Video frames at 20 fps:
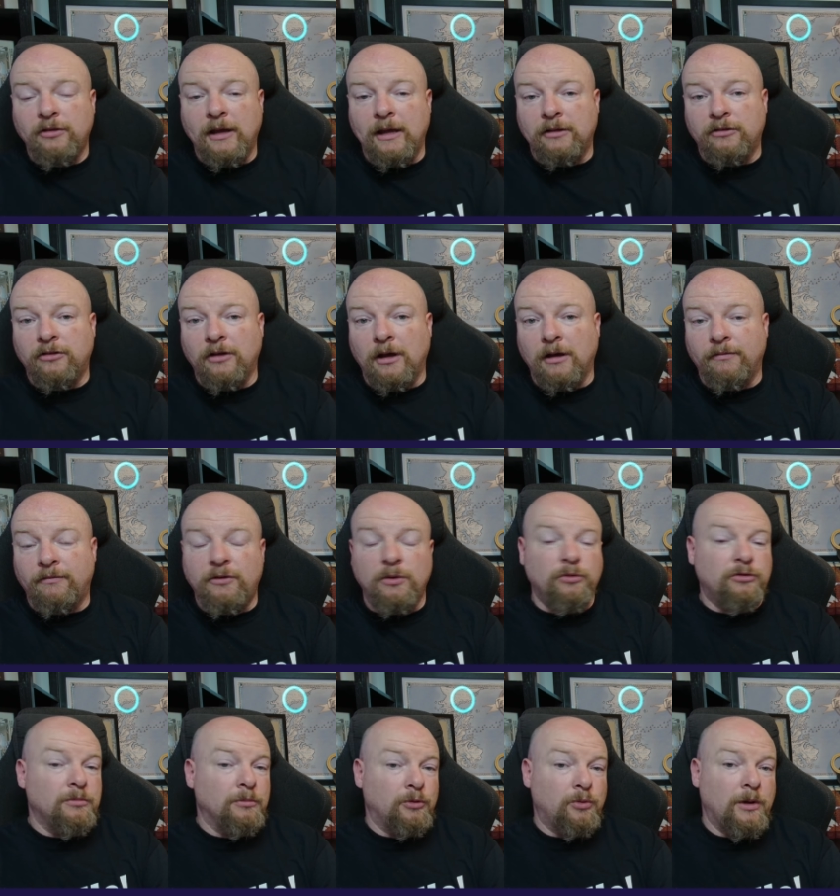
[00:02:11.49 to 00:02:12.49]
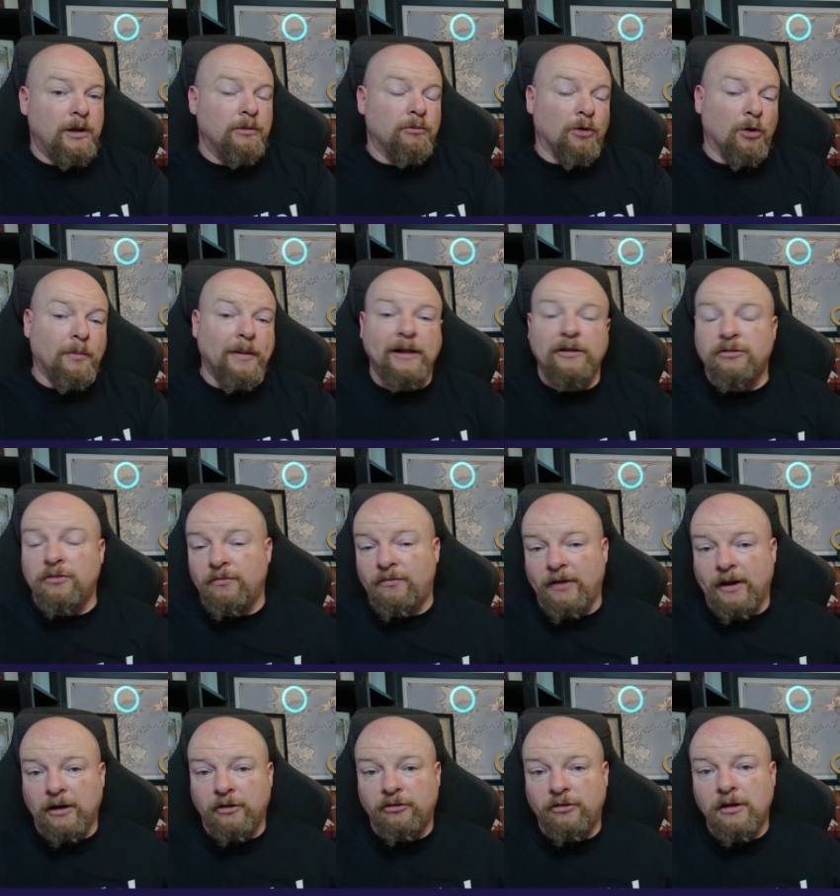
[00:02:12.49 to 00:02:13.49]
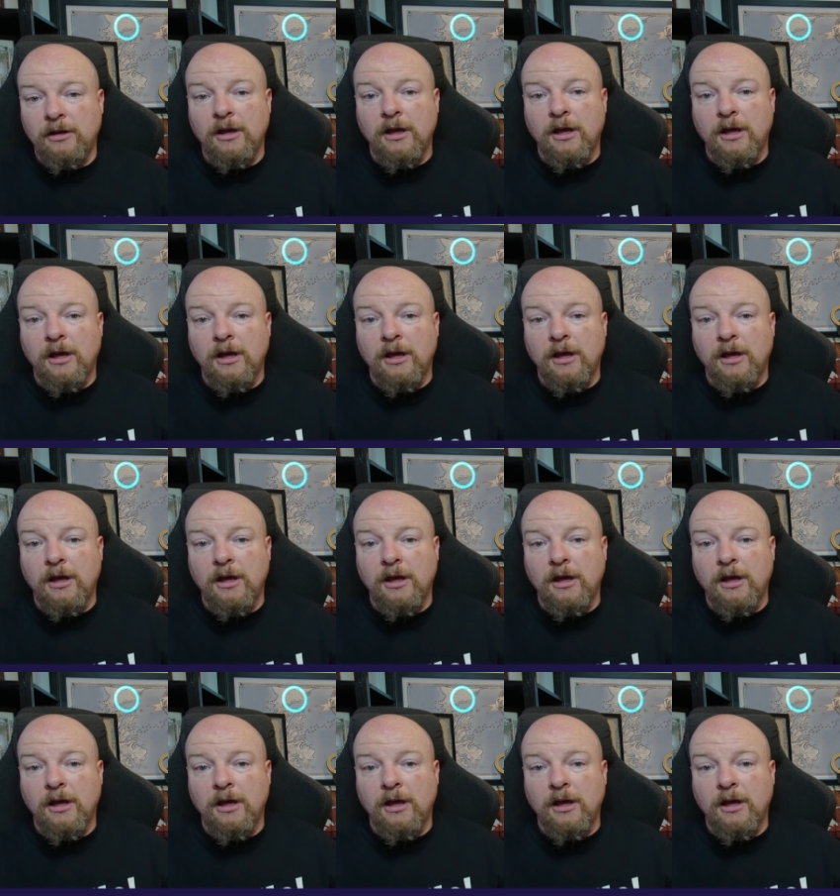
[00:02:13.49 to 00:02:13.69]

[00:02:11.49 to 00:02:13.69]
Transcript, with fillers: it's a fusion between romance and fantasy.